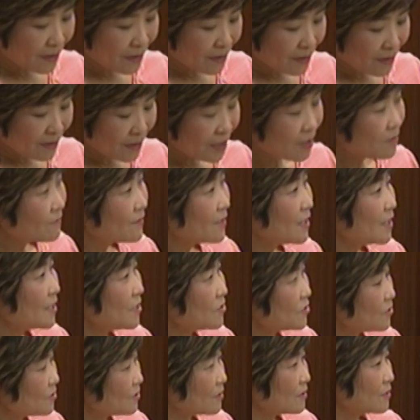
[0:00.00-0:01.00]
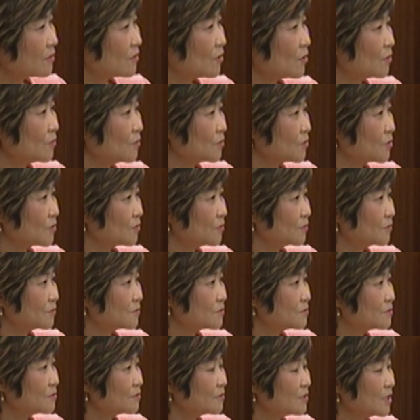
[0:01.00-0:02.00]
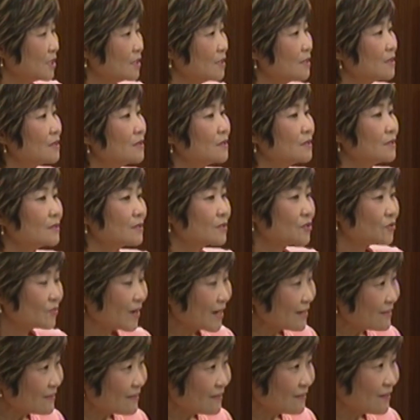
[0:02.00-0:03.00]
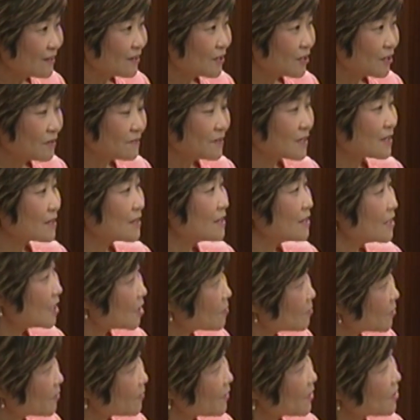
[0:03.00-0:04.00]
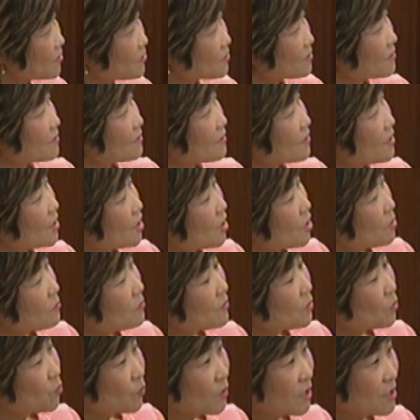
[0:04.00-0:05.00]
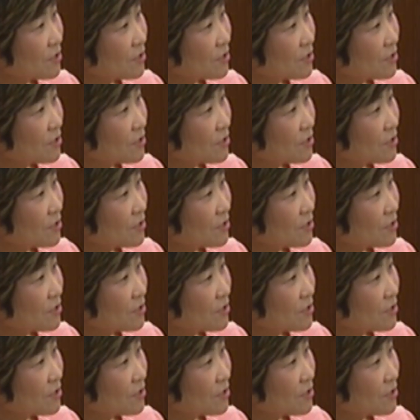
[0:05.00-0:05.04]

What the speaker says: In relation also to the strengthening of the collaboration between